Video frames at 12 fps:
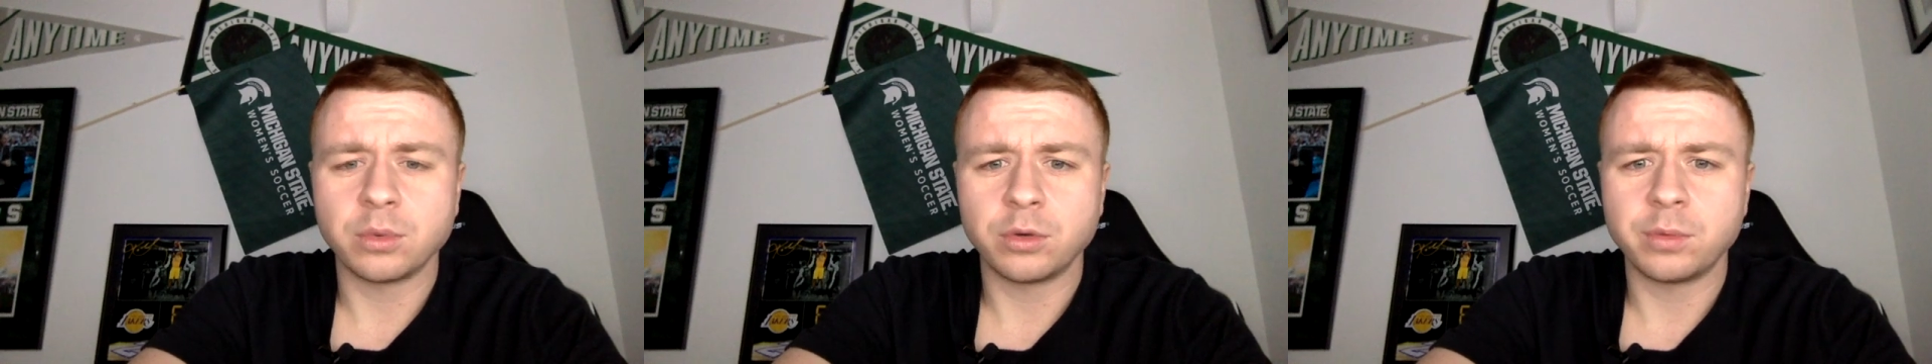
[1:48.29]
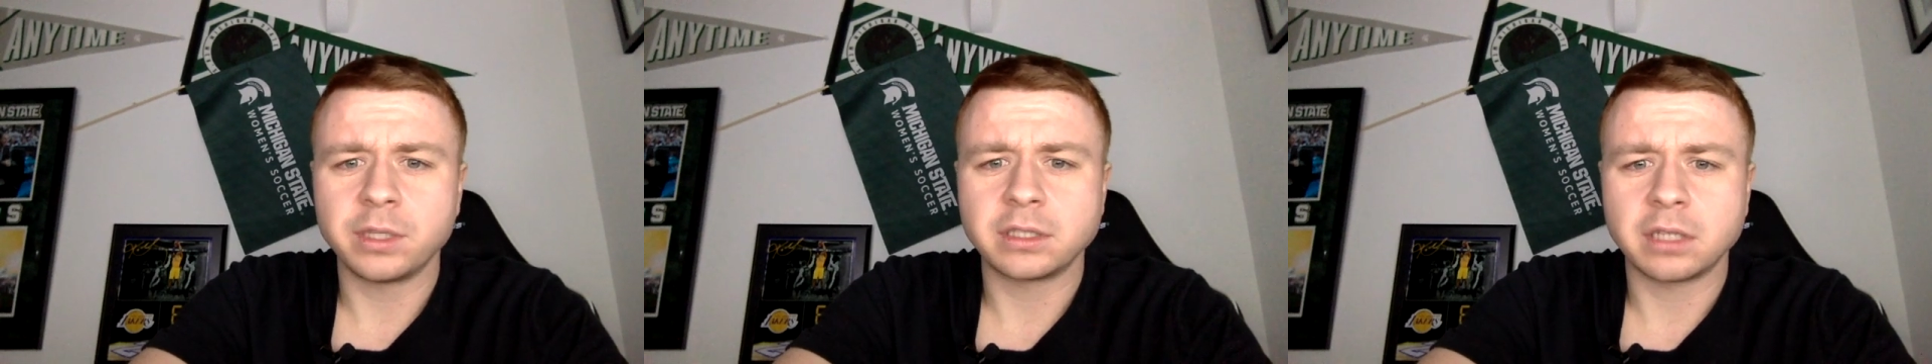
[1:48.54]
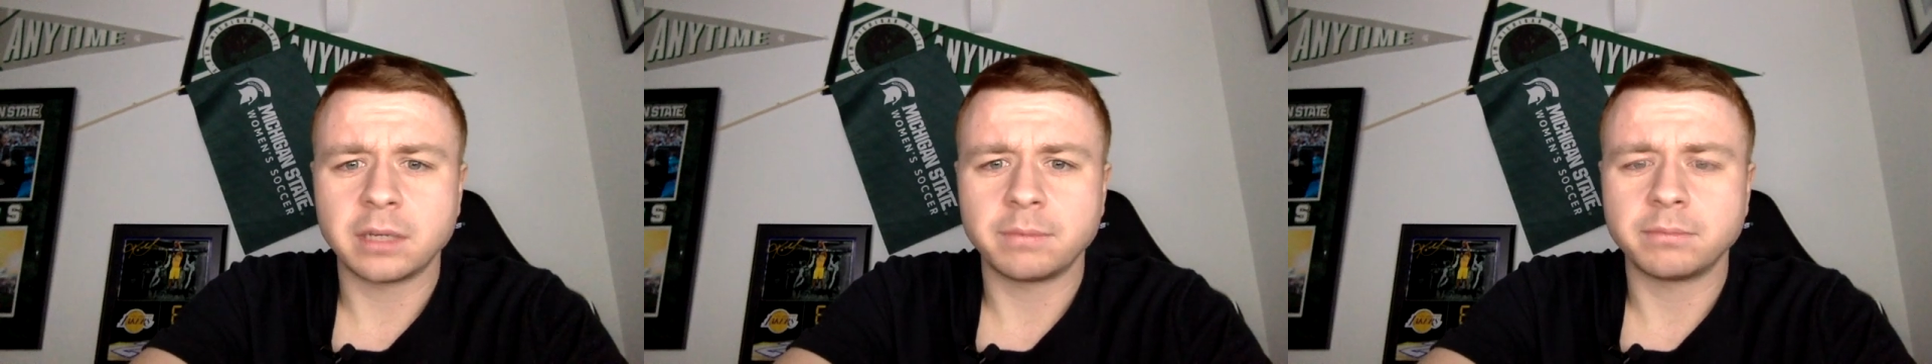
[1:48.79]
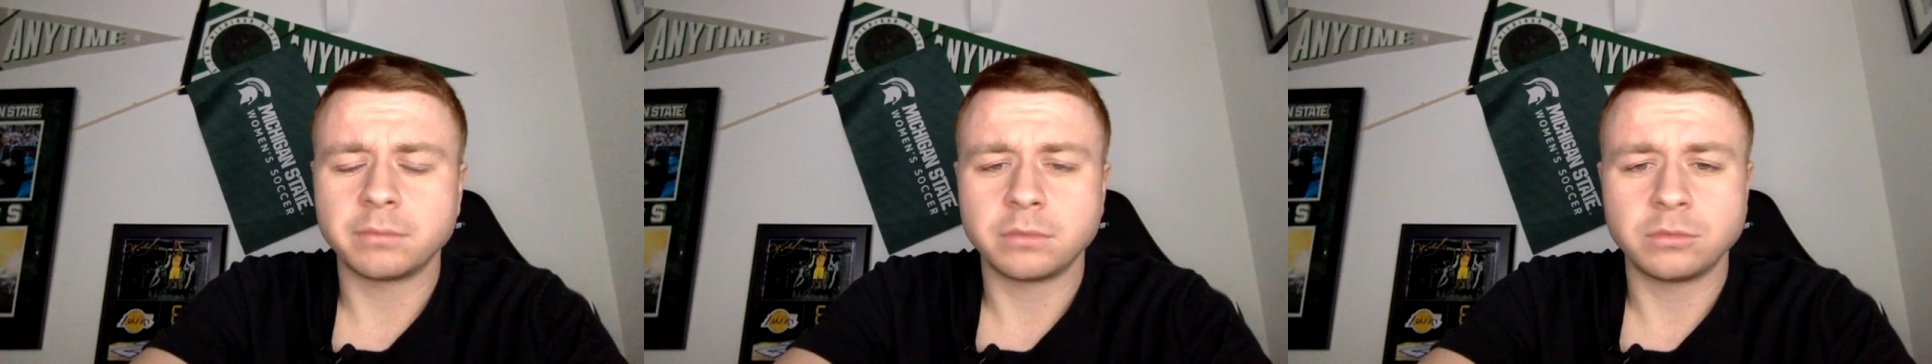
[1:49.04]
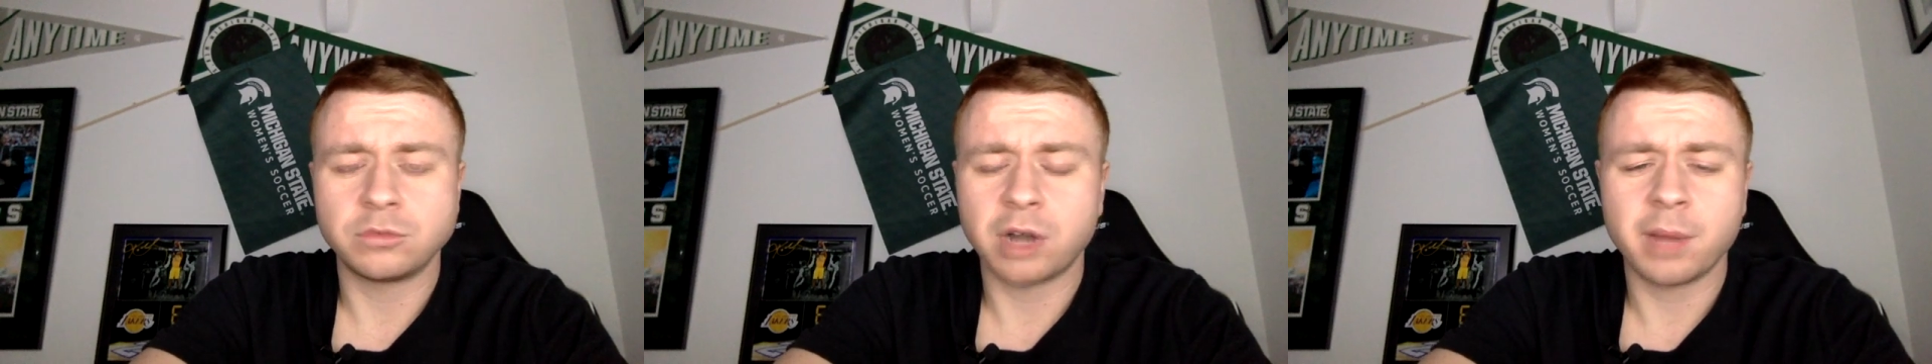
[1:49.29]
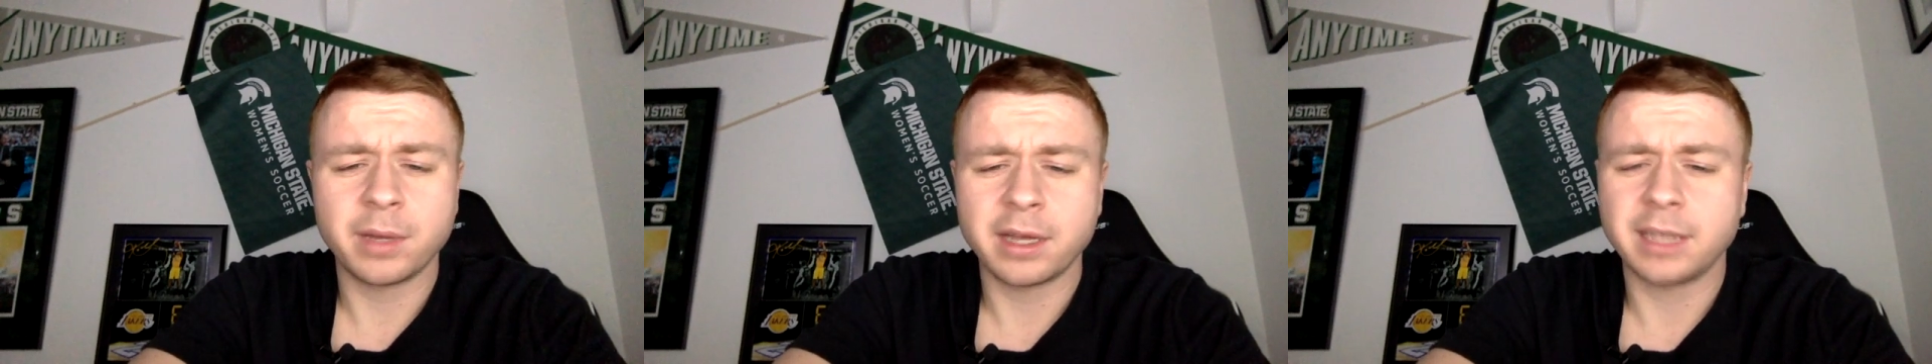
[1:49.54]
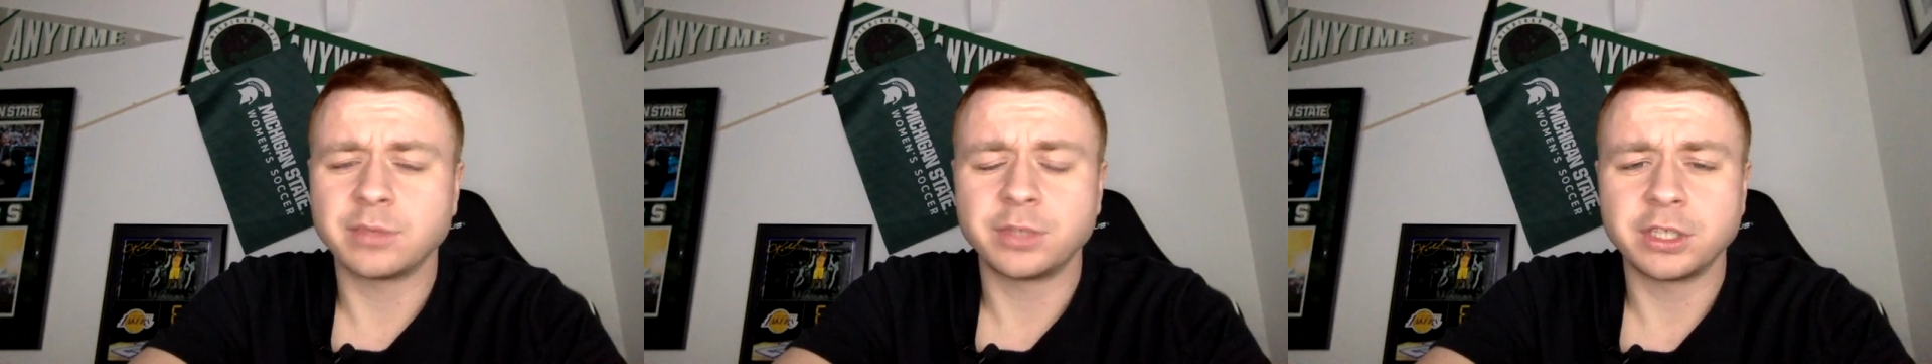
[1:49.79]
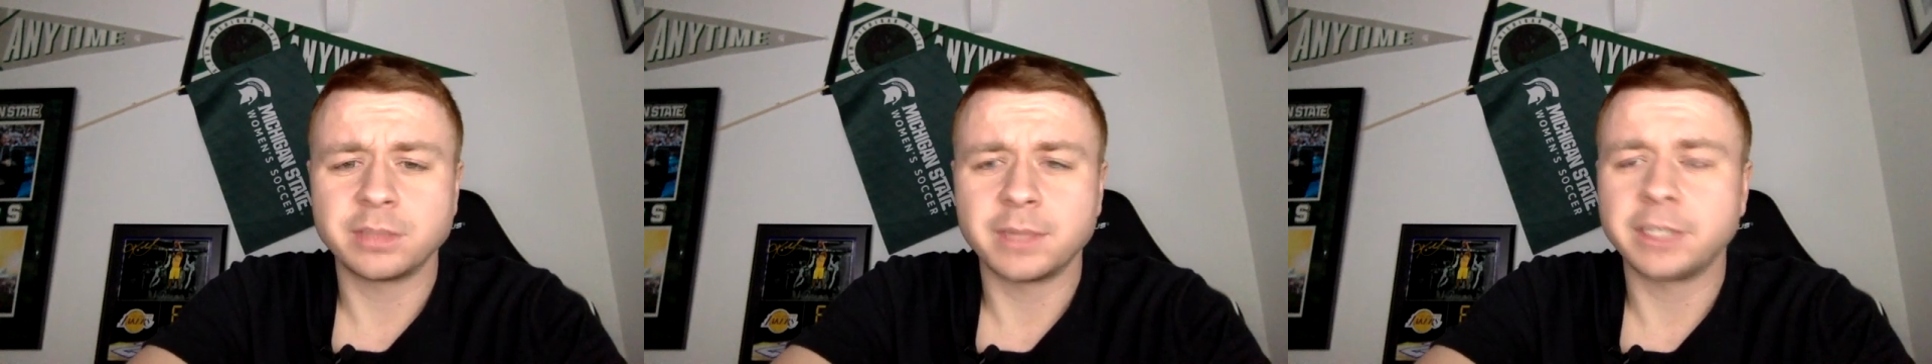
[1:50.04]
will be some drama as we
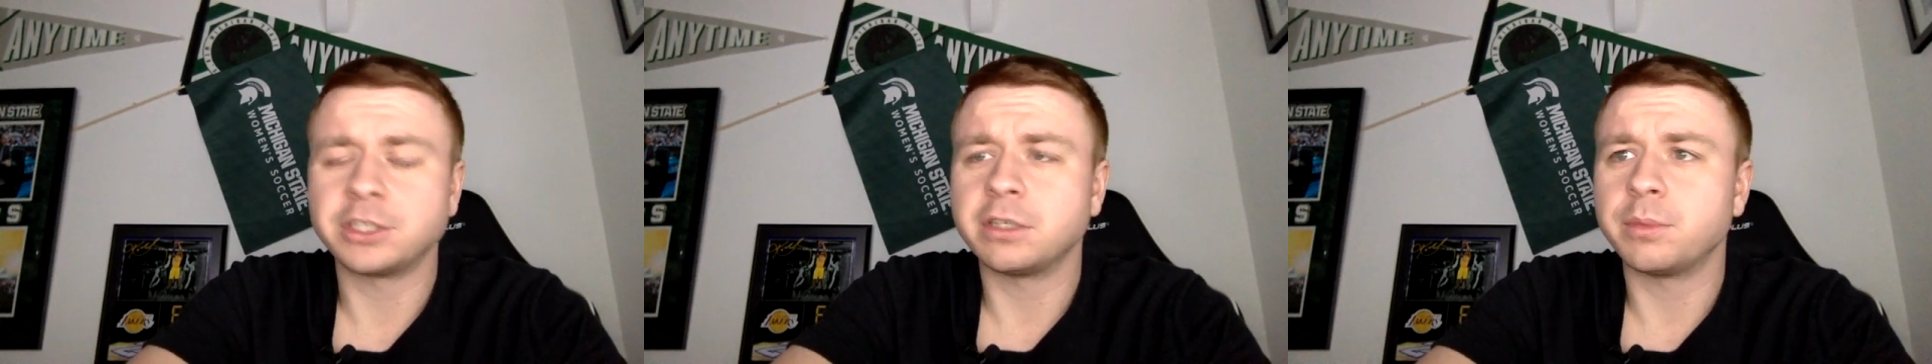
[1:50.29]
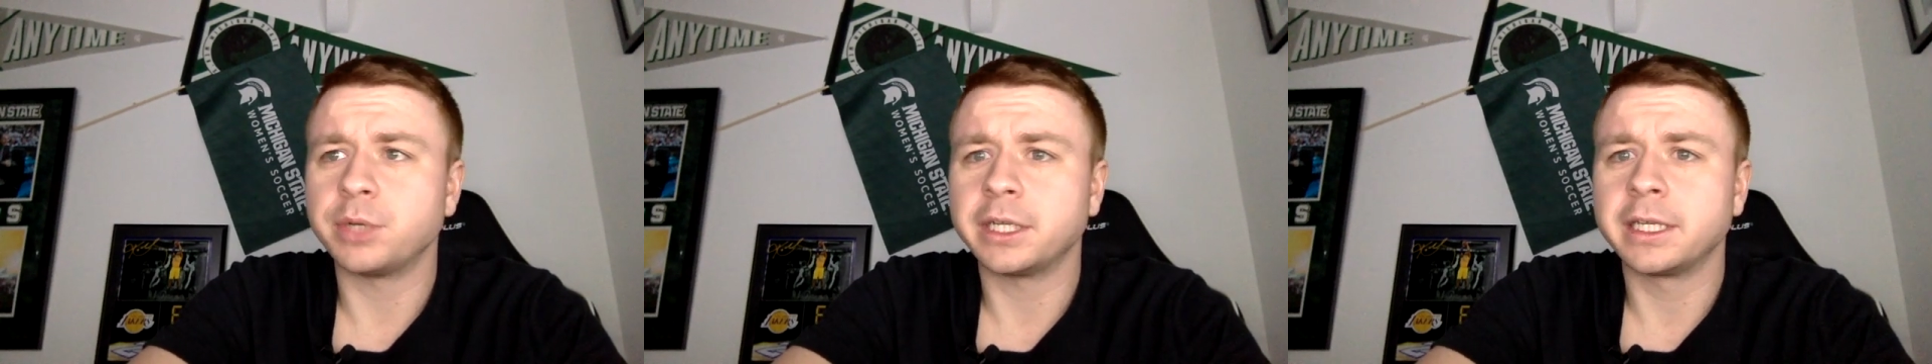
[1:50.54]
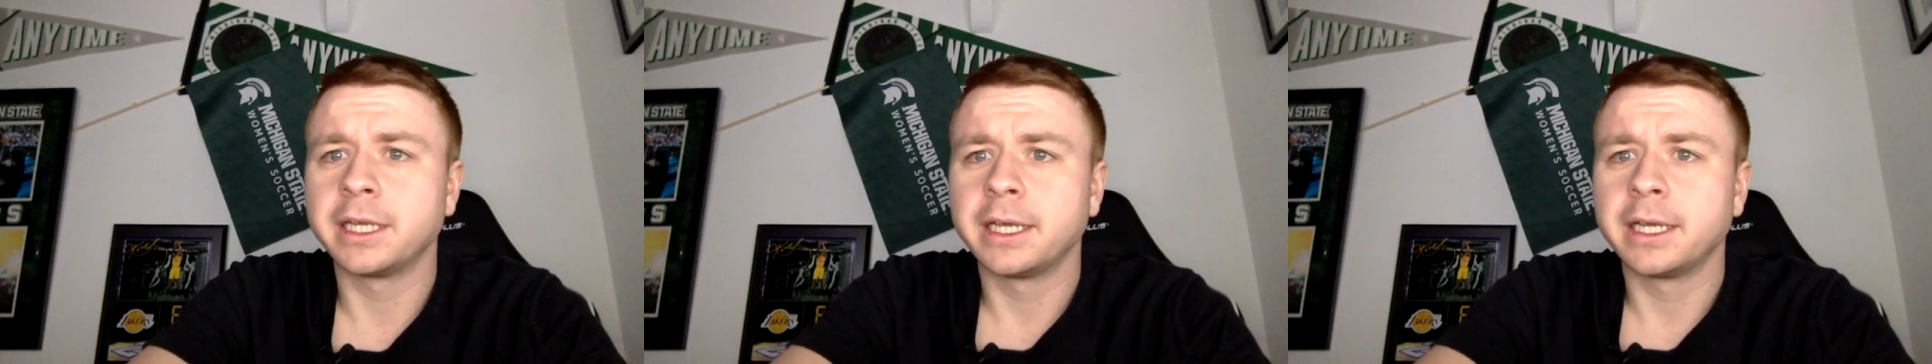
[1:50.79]
just mentioned, but